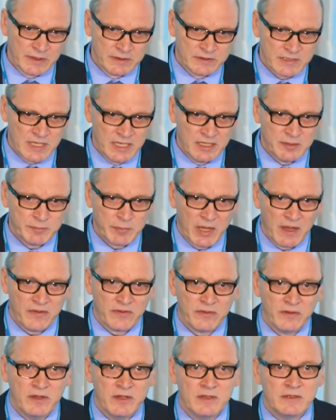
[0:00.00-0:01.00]
take a
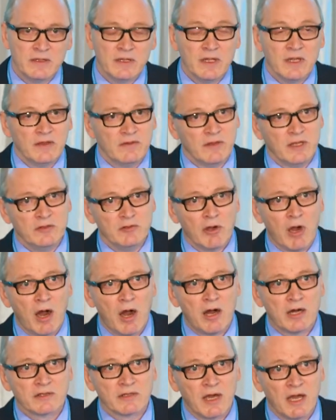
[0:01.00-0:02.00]
breath in, then your
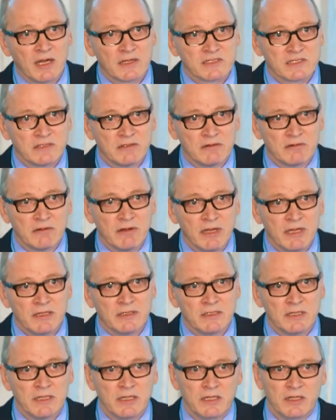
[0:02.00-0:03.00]
heart
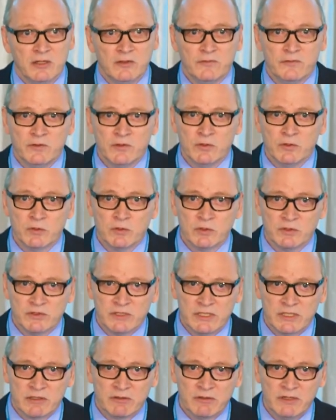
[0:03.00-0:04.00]
accelerates. If you
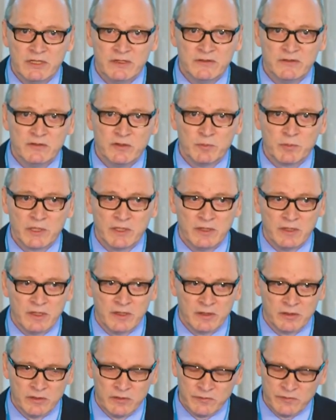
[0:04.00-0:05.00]
decrease your
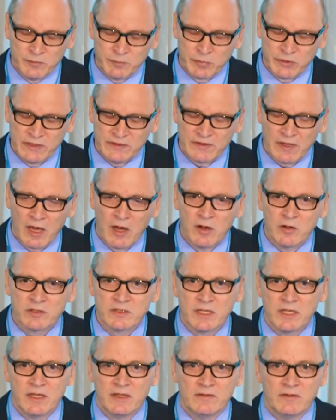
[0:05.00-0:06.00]
if you breathe
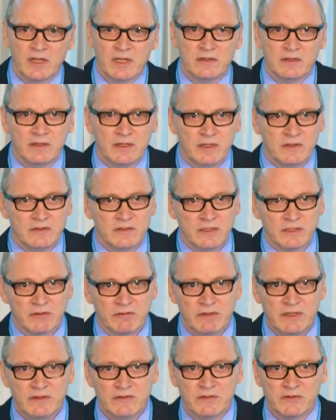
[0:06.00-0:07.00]
out, then it
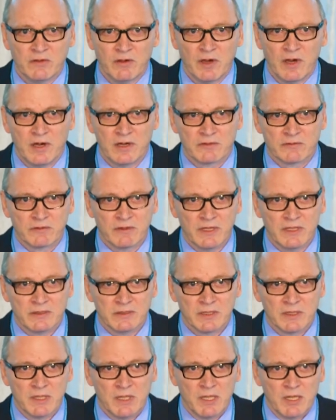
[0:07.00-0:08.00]
decreases your heart
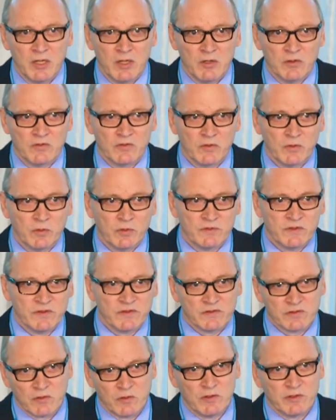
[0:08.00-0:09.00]
rate. So this
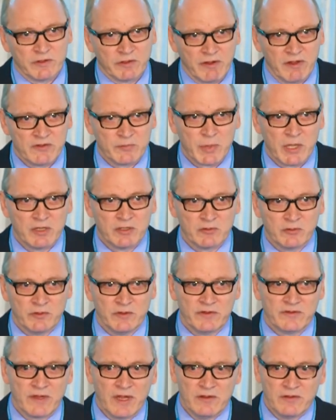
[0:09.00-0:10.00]
is called
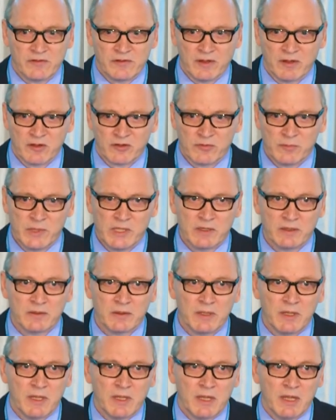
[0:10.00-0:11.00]
respiratory sinus arrhythmia.
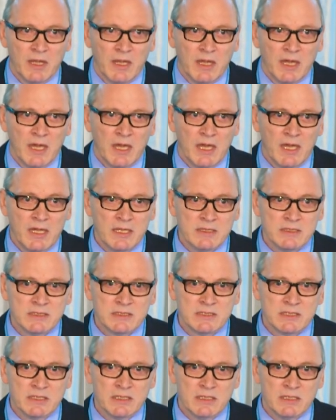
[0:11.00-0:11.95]
And